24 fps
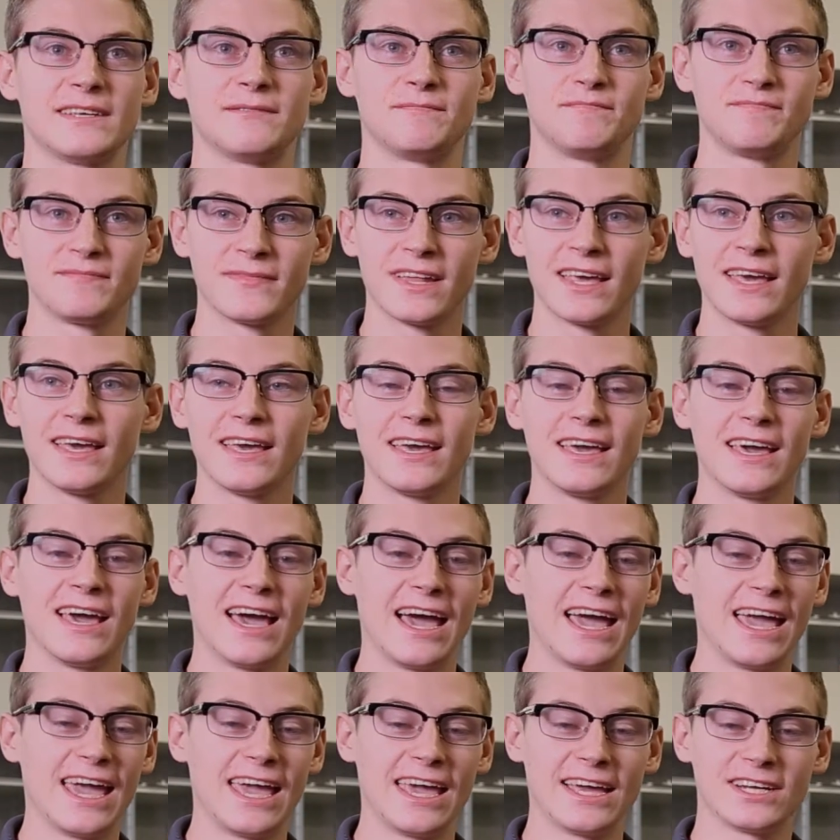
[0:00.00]
and
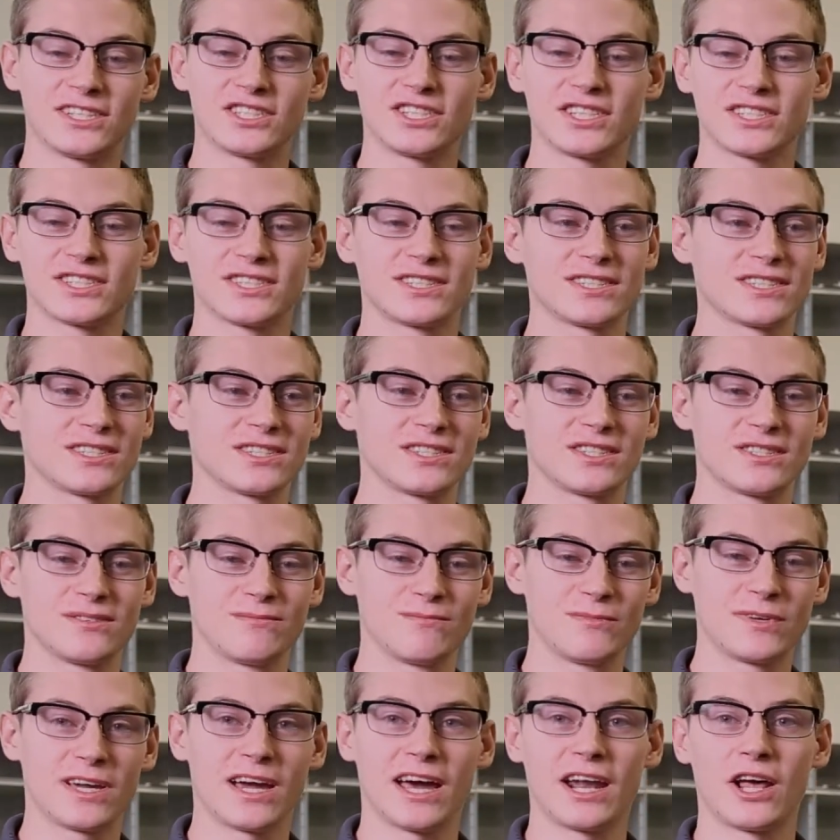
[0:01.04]
it's just
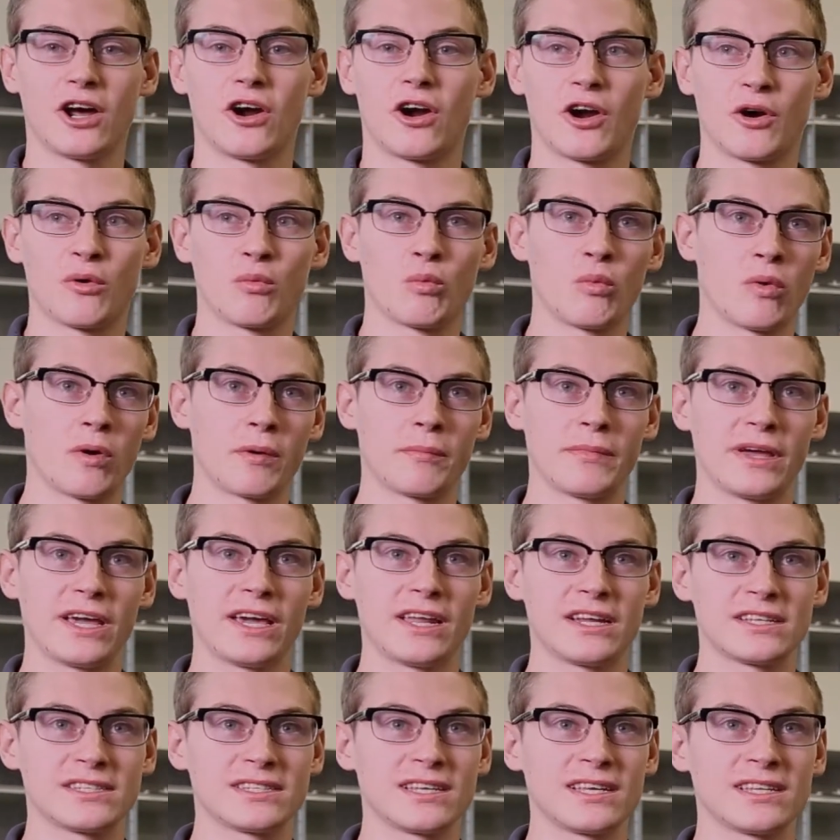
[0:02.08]
kind of
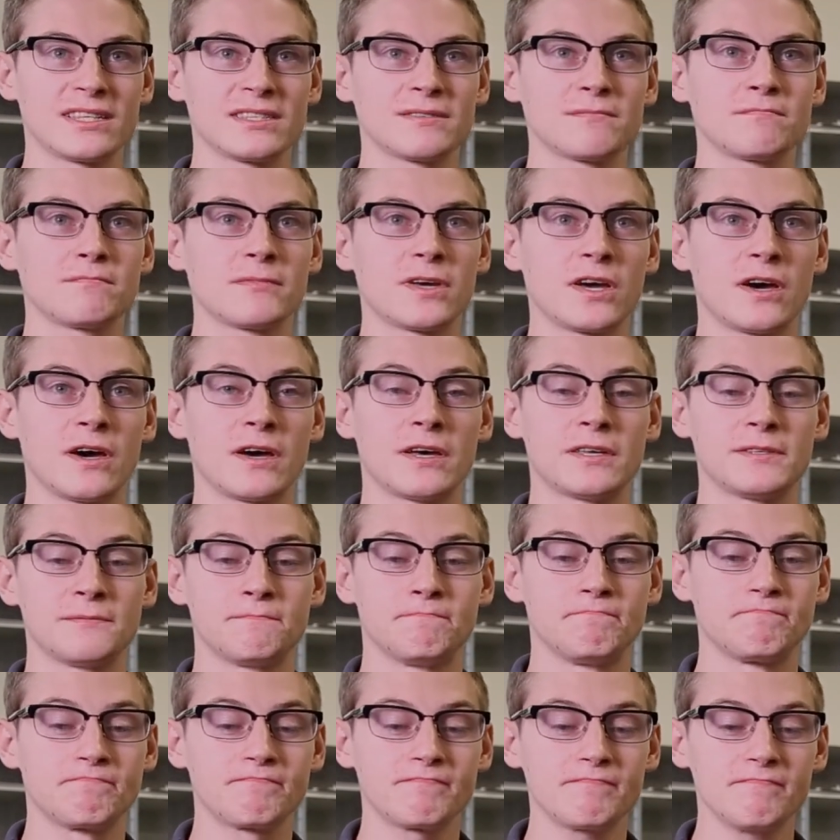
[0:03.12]
heartwarming in a sense, because
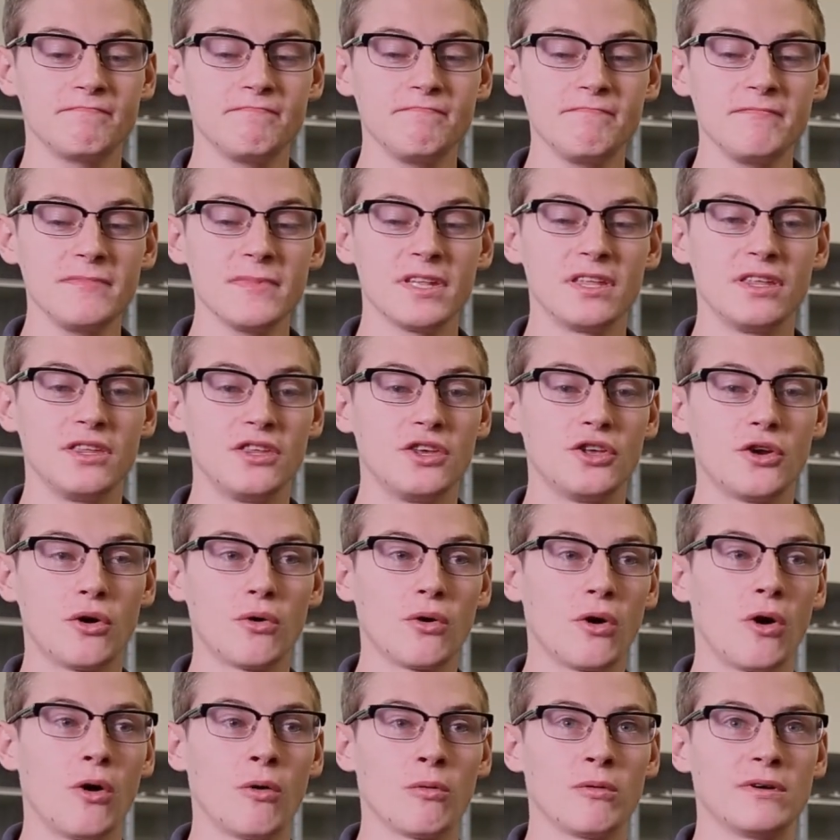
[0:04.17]
you
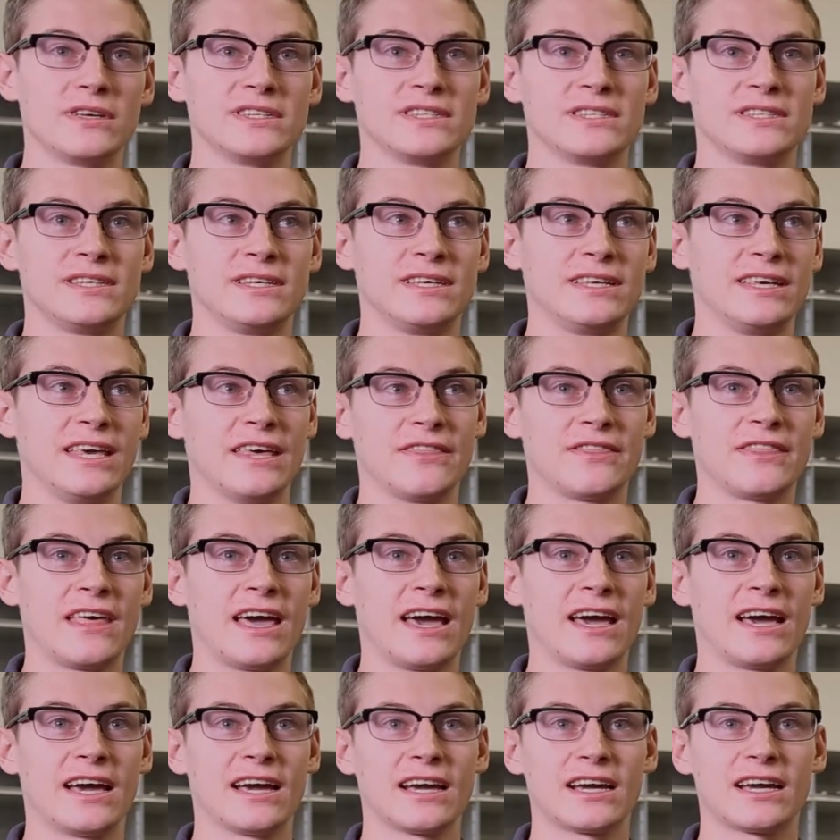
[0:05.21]
don't always get
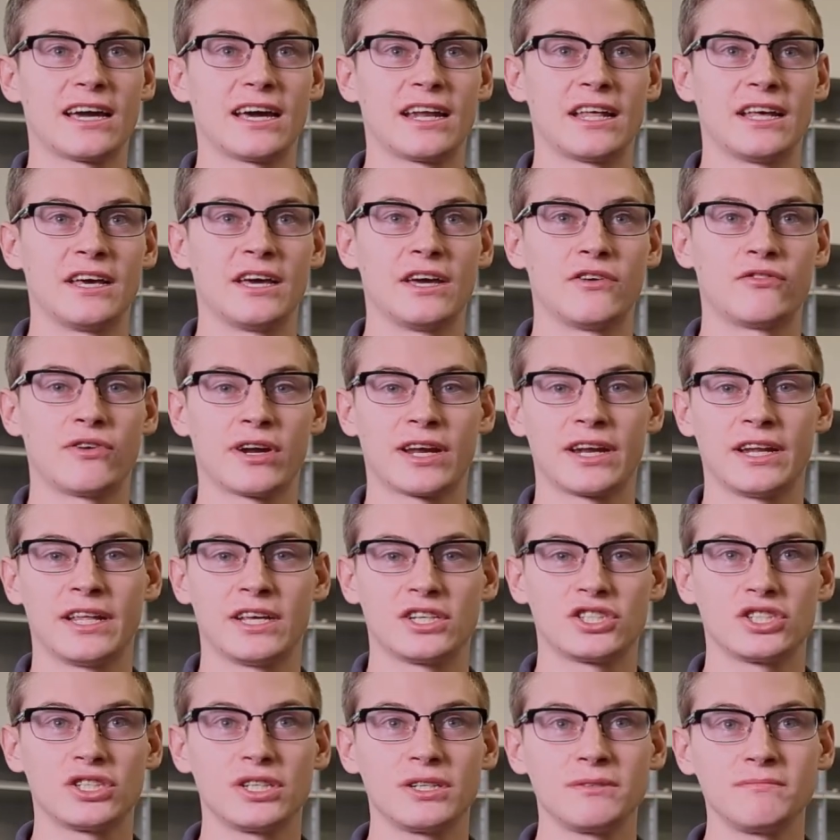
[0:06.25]
that kind of
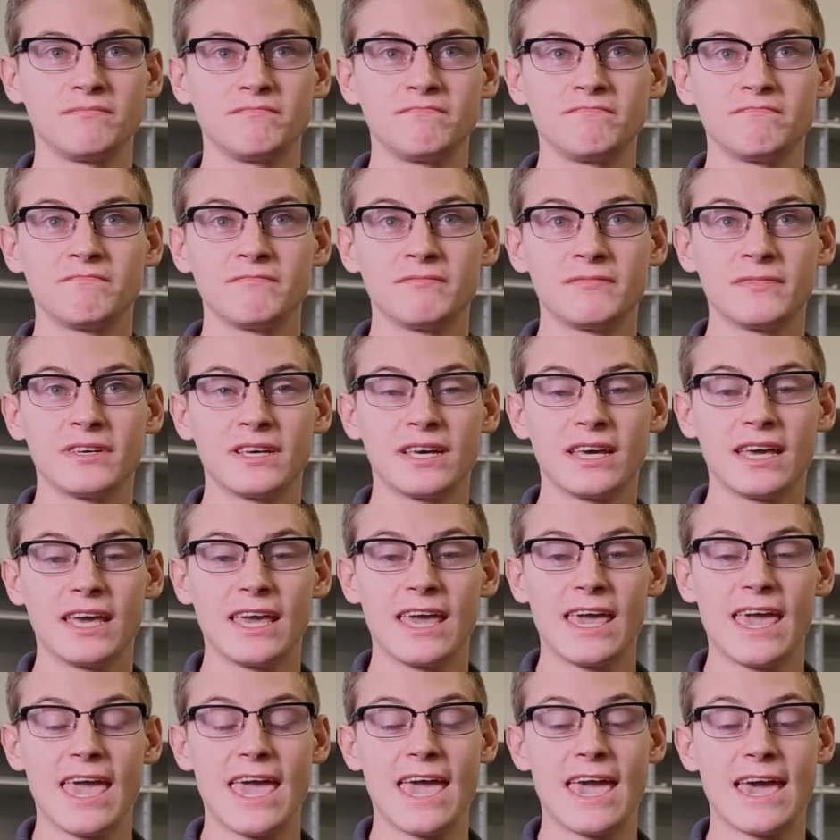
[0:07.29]
recognition.
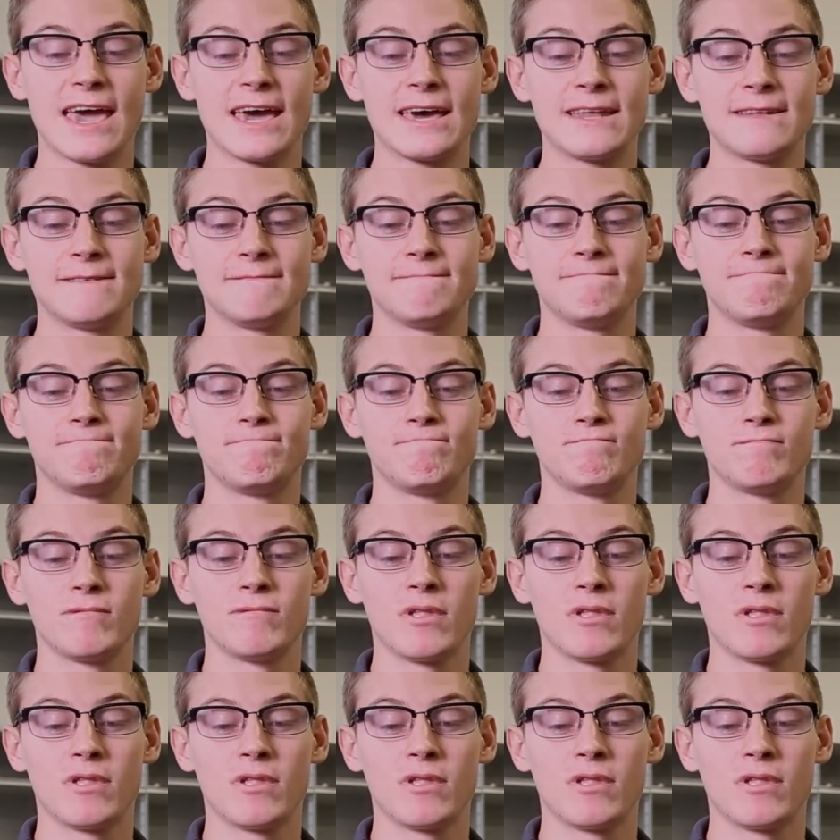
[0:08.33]
And